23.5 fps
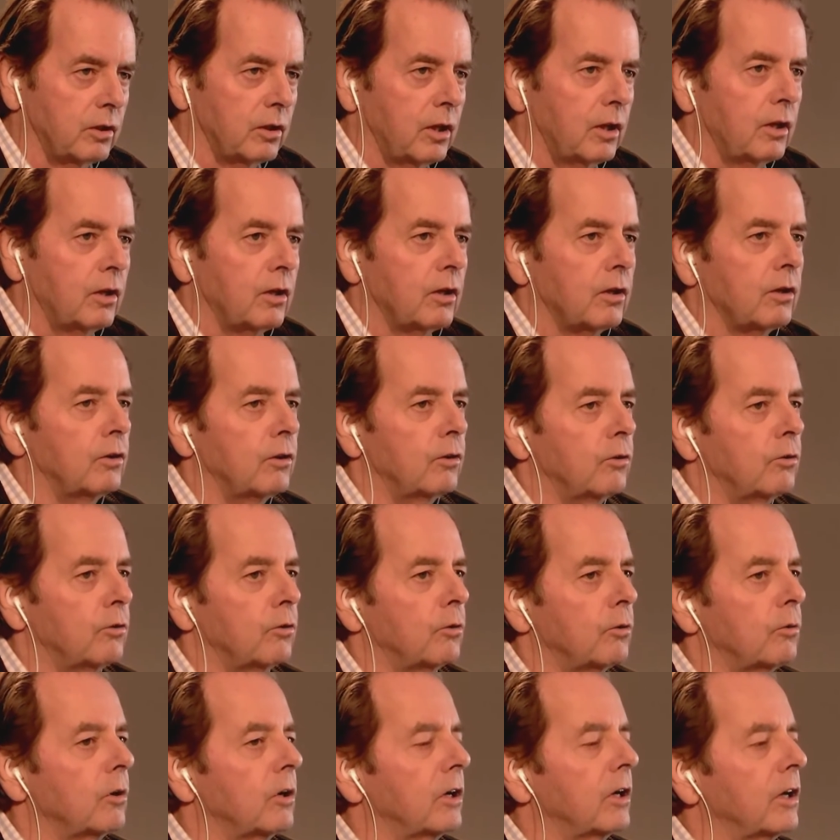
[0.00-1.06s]
who
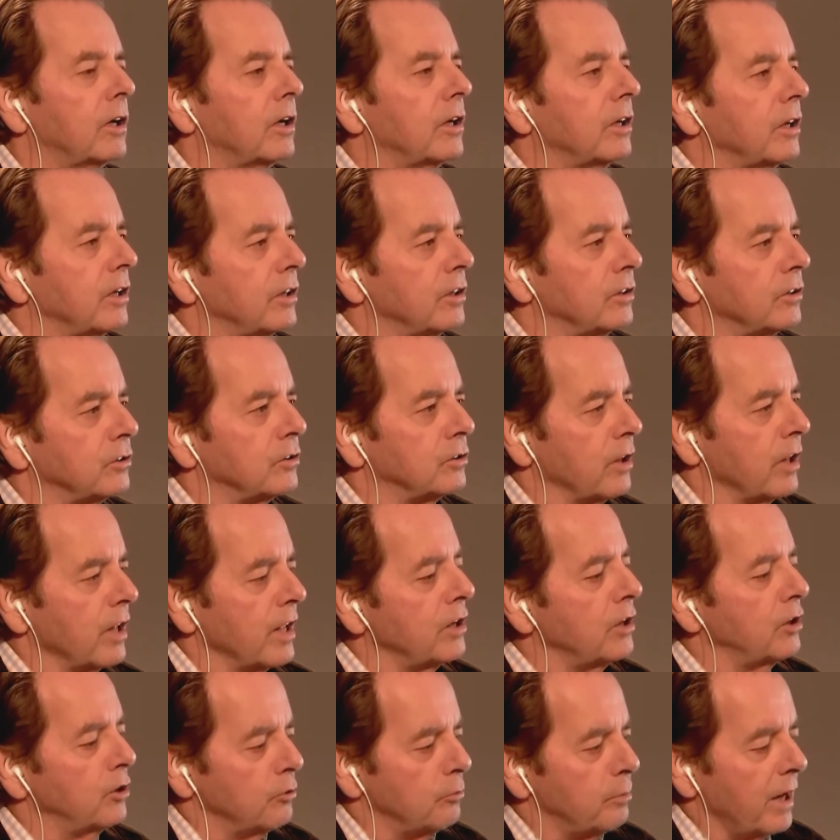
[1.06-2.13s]
is, thank
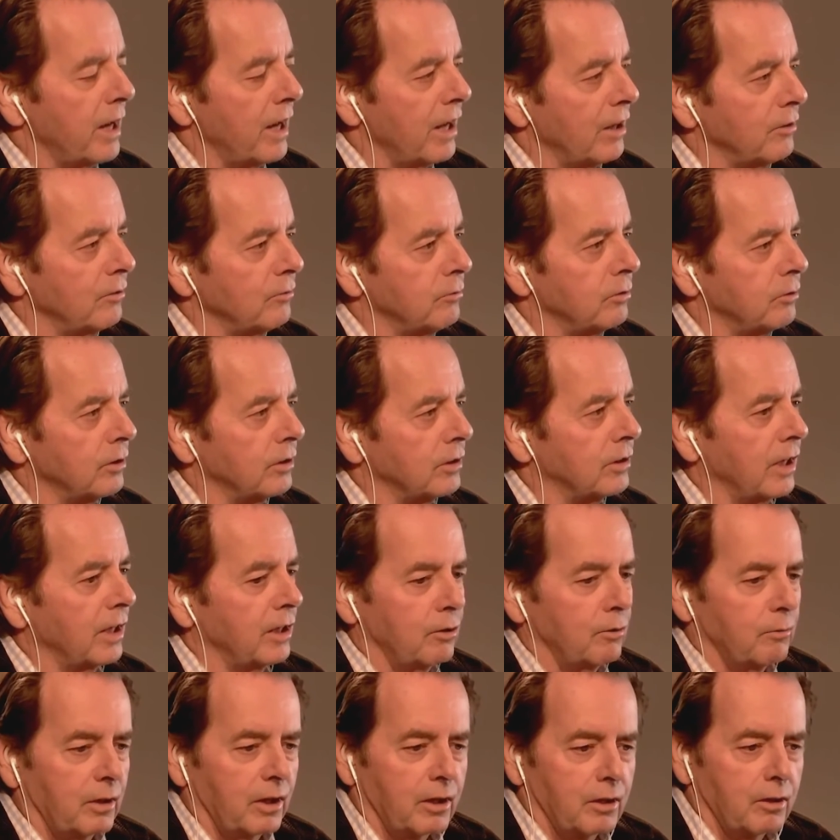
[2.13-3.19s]
you, Pat, for
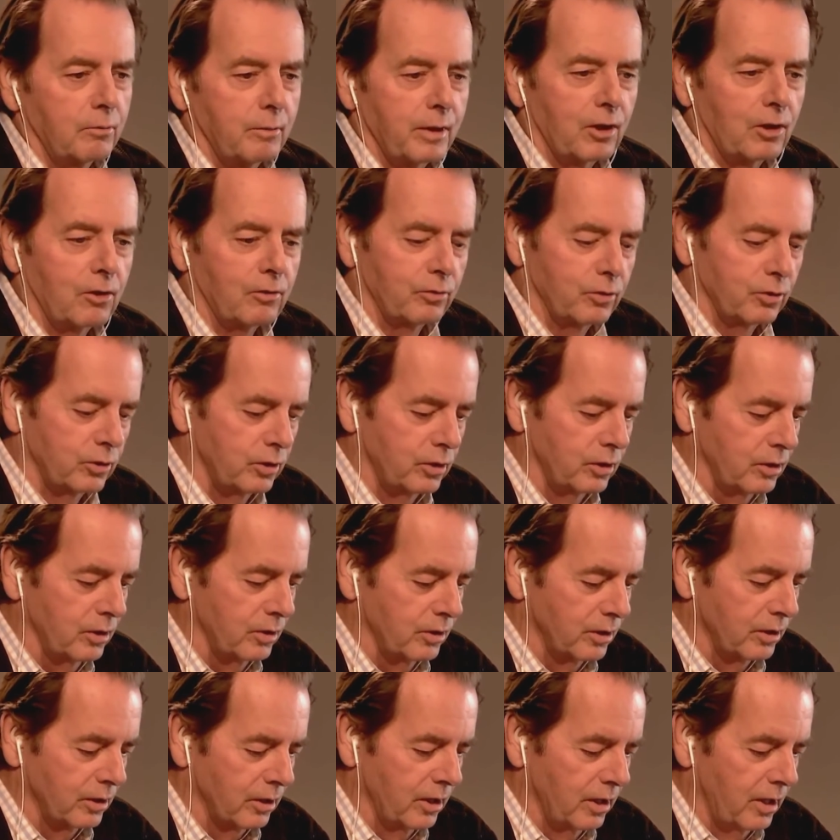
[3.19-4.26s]
getting me off the hook
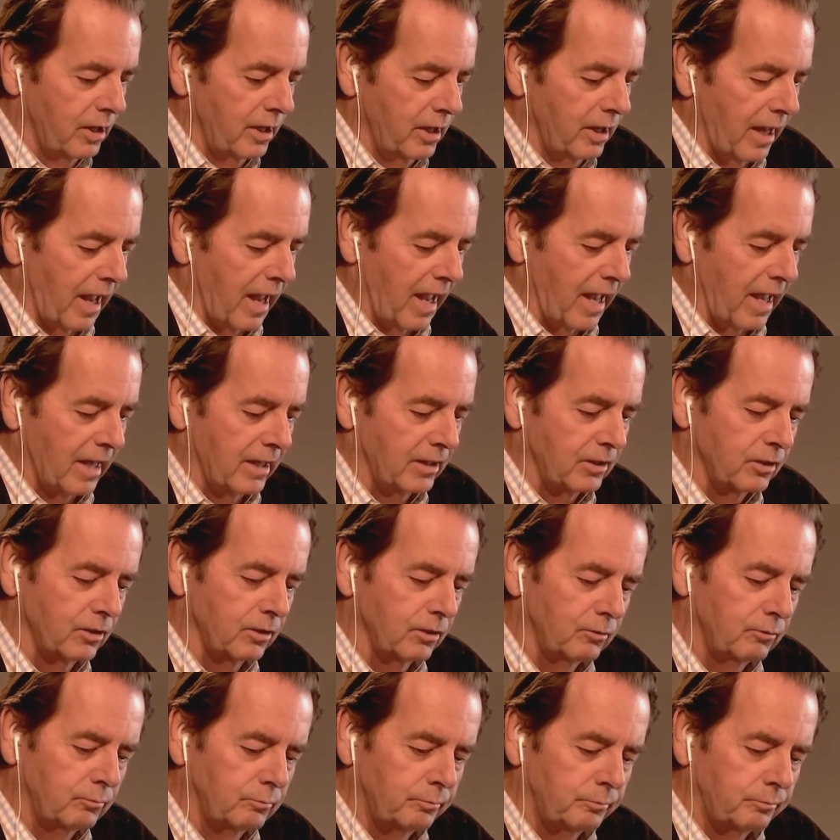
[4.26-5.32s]
there. And
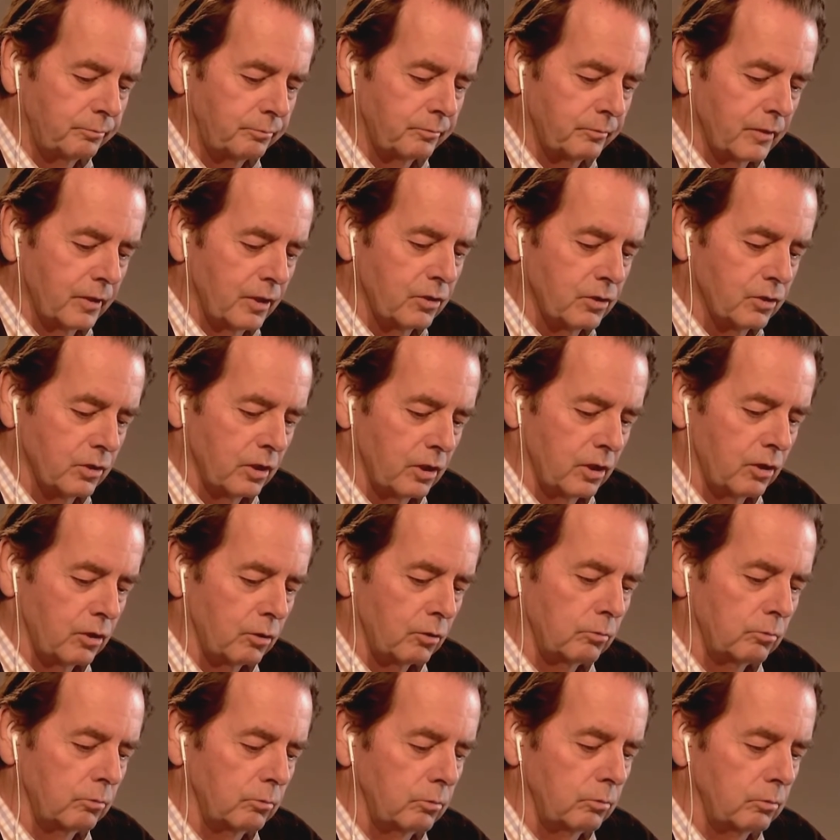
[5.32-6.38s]
so,